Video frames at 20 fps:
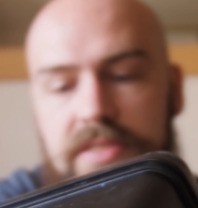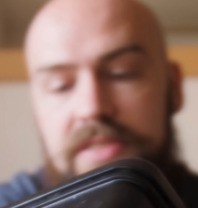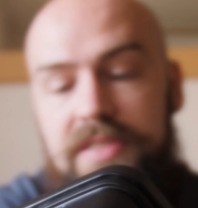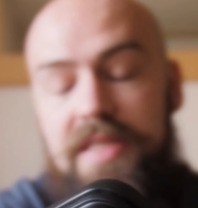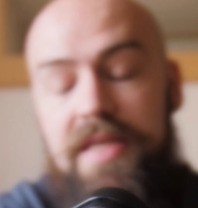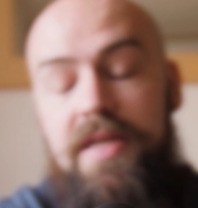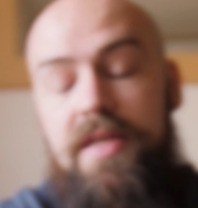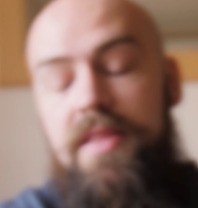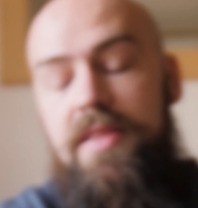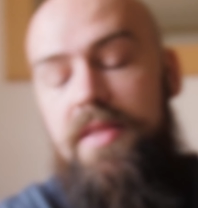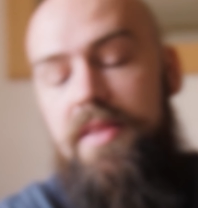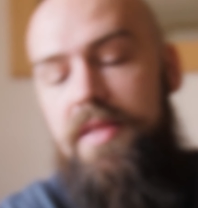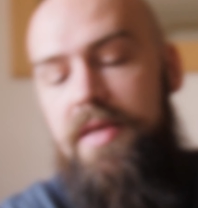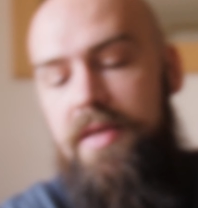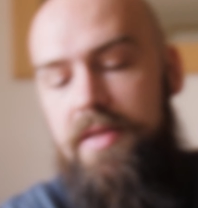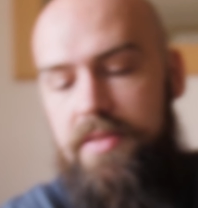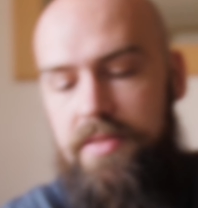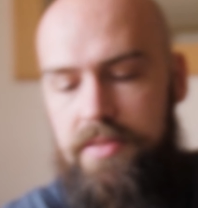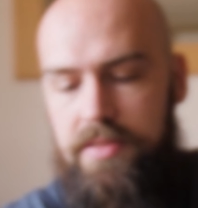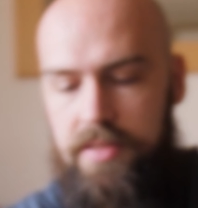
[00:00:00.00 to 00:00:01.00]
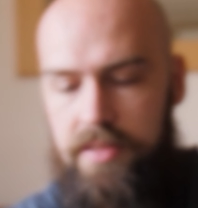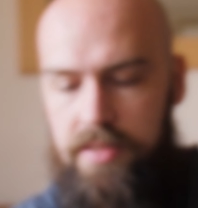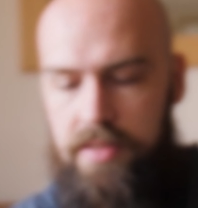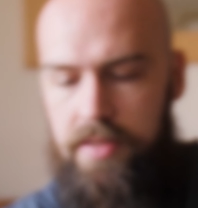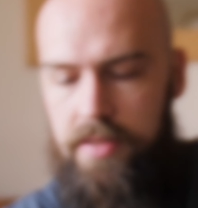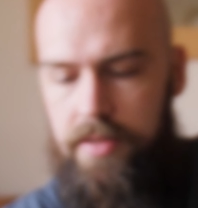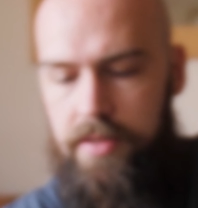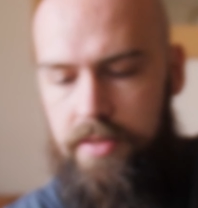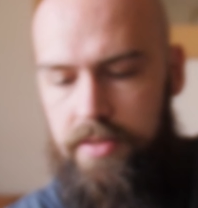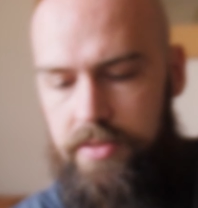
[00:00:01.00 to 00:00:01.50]
is thinner than that.
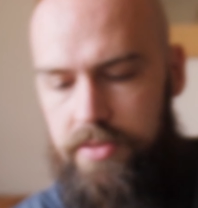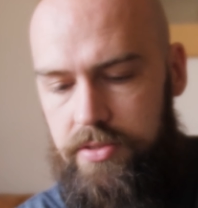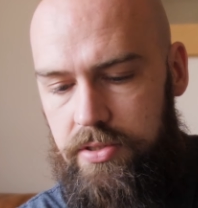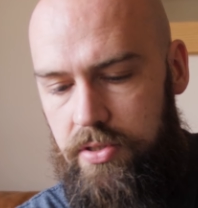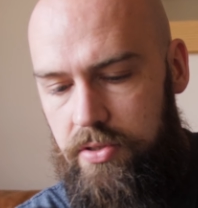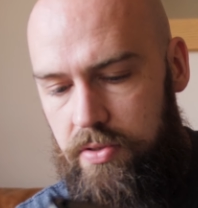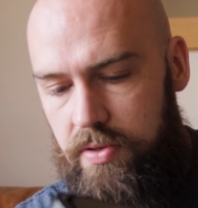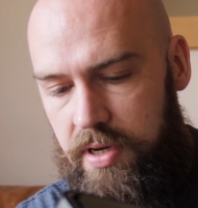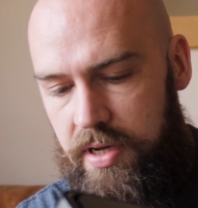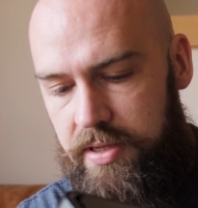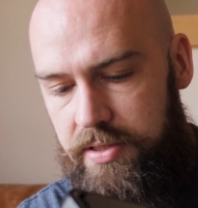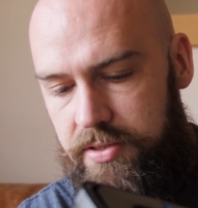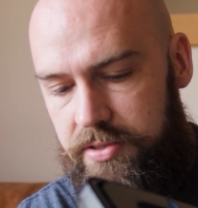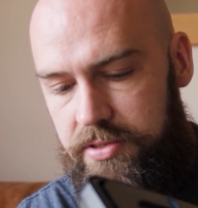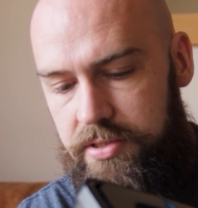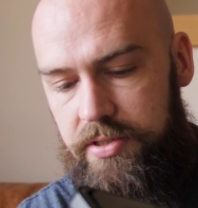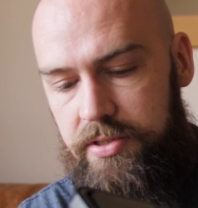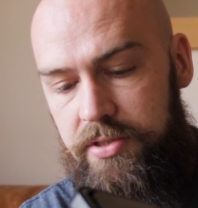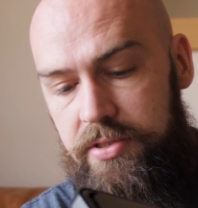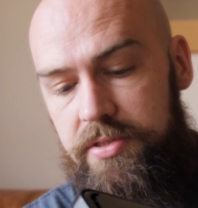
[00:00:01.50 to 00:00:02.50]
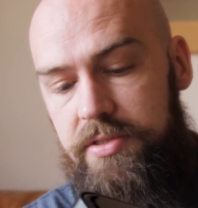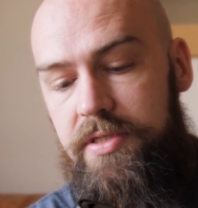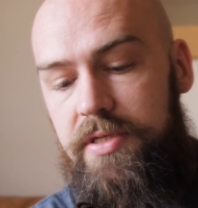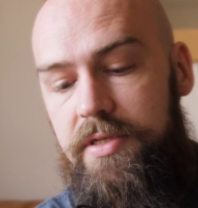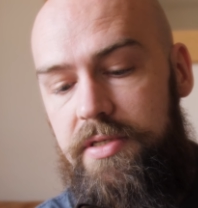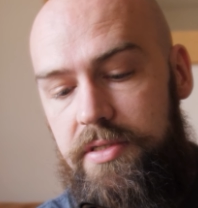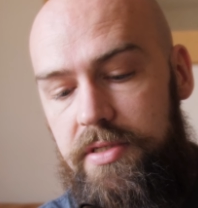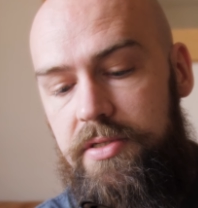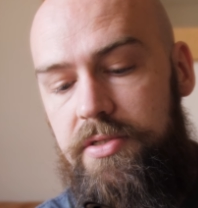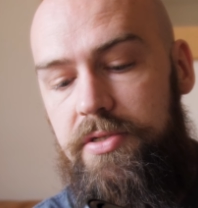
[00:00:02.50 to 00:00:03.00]
So I just adjust
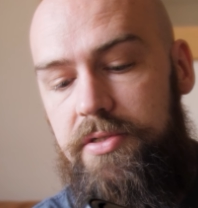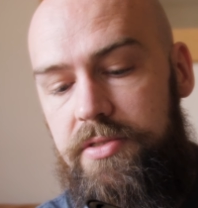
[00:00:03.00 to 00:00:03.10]
it